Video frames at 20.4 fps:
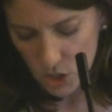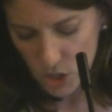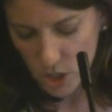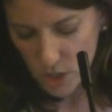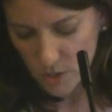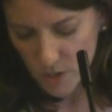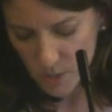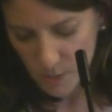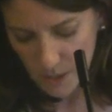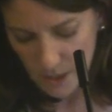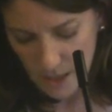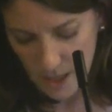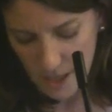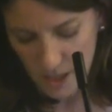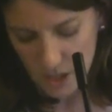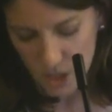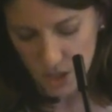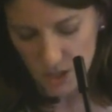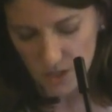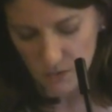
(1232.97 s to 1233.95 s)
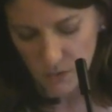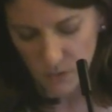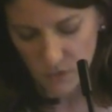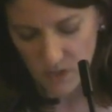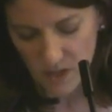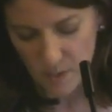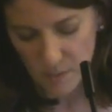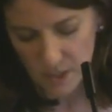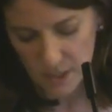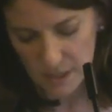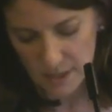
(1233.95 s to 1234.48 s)
She'd always been conscious of her
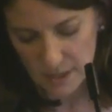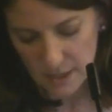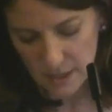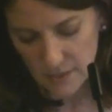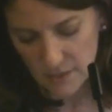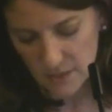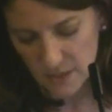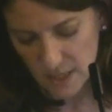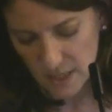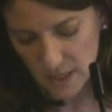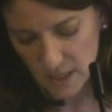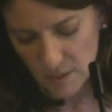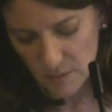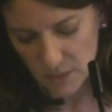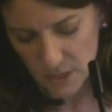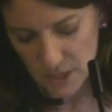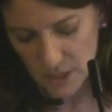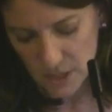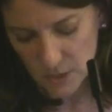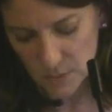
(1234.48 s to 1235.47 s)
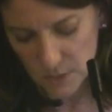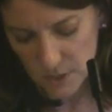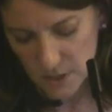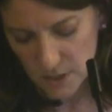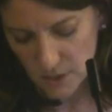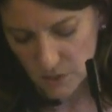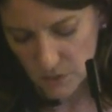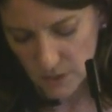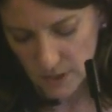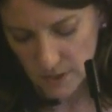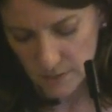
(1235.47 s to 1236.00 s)
family's safety, but this was
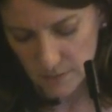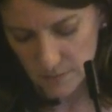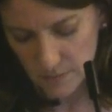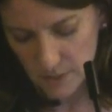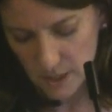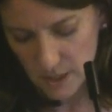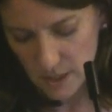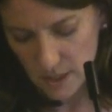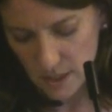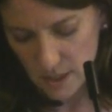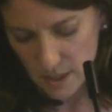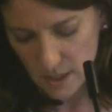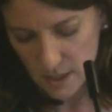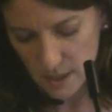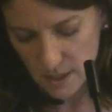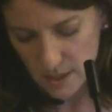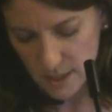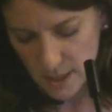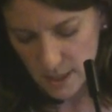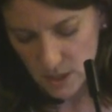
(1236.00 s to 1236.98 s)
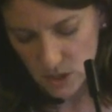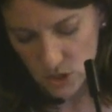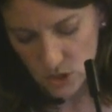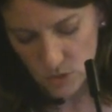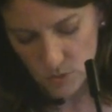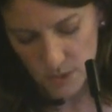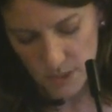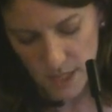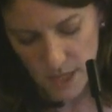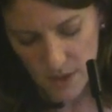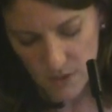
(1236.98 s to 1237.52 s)
different.
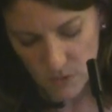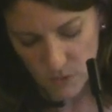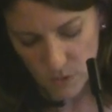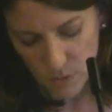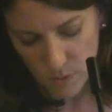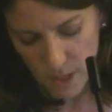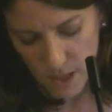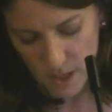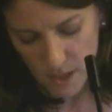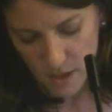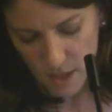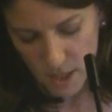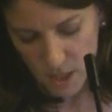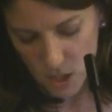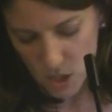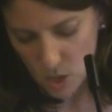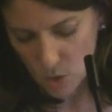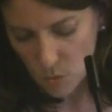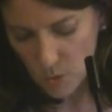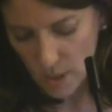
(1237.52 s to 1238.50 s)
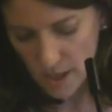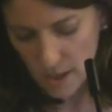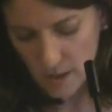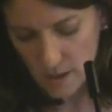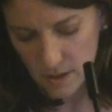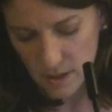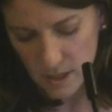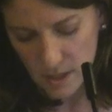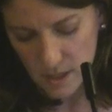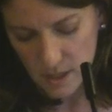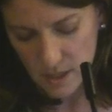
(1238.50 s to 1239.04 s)
Danger was everywhere and
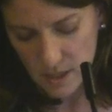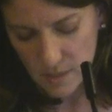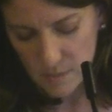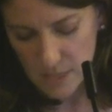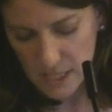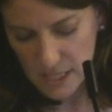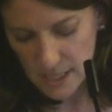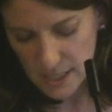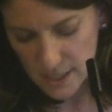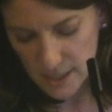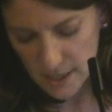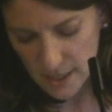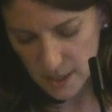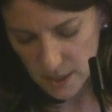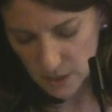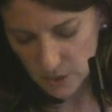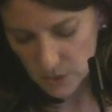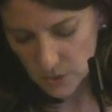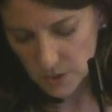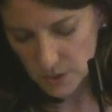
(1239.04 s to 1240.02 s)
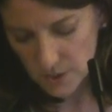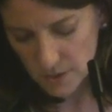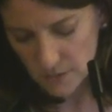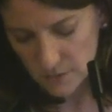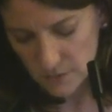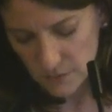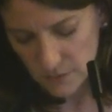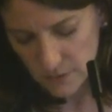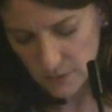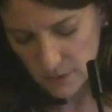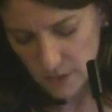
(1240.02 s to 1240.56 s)
nowhere, immediate and
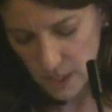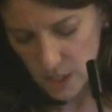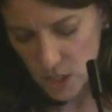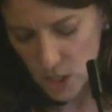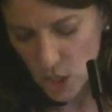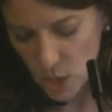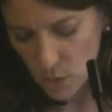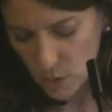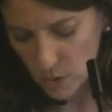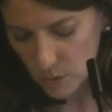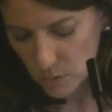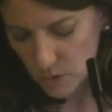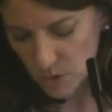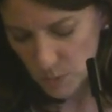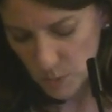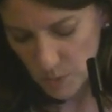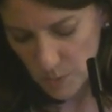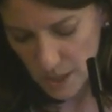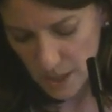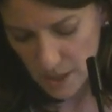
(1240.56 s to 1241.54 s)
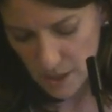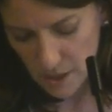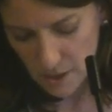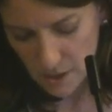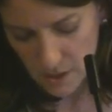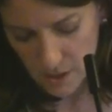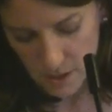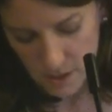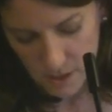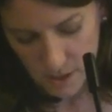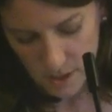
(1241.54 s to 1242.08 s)
elusive, and no one was
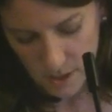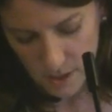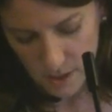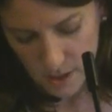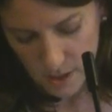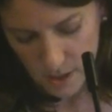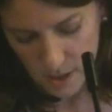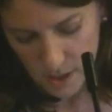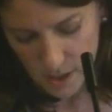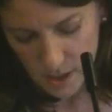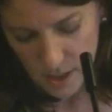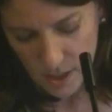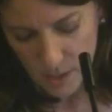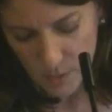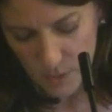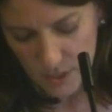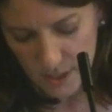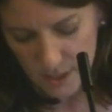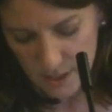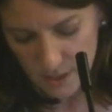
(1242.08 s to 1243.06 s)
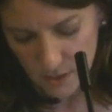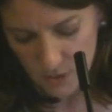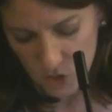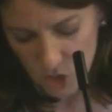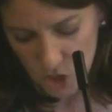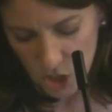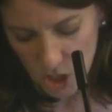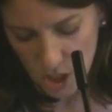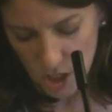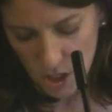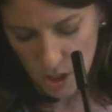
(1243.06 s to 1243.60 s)
prepared. It was as if
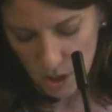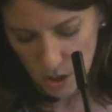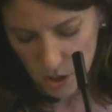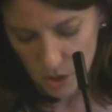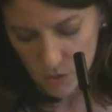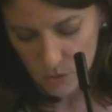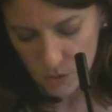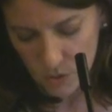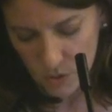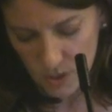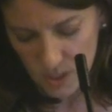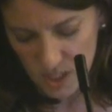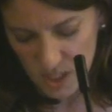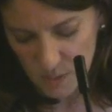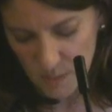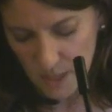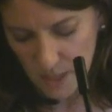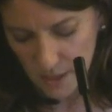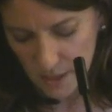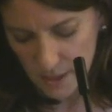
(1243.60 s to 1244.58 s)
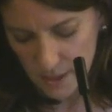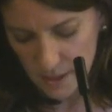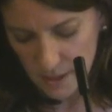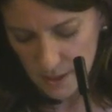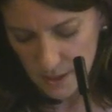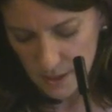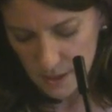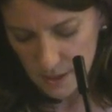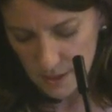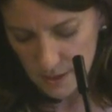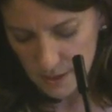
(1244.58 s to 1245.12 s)
she alone could smell it,
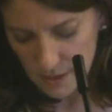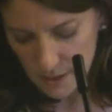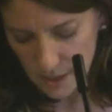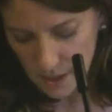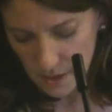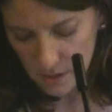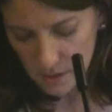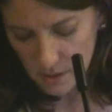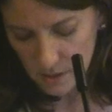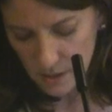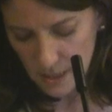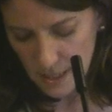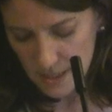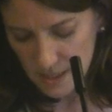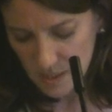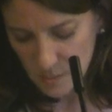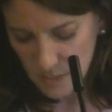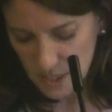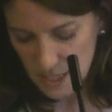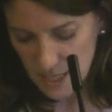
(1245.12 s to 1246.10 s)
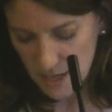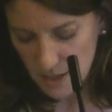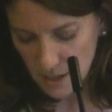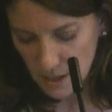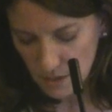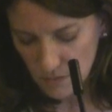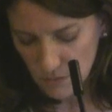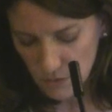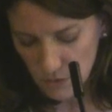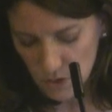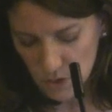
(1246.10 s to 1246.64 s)
subtle as the
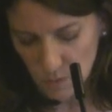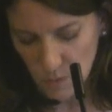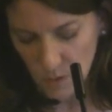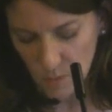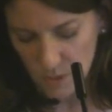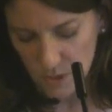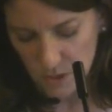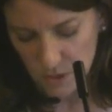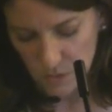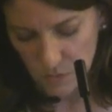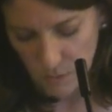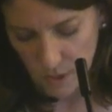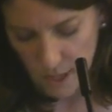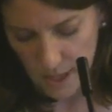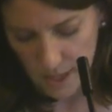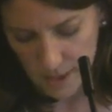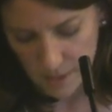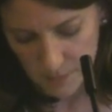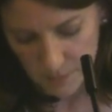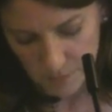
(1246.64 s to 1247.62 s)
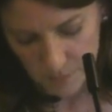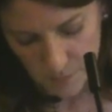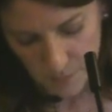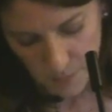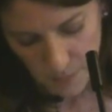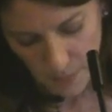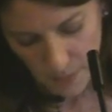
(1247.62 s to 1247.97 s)
metallic first moments of rain.